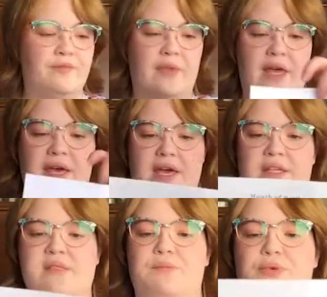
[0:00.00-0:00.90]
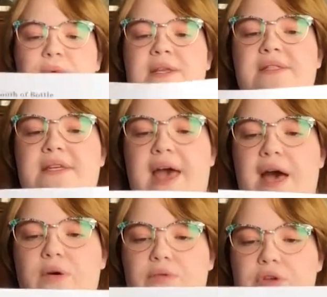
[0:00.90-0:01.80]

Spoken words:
is print out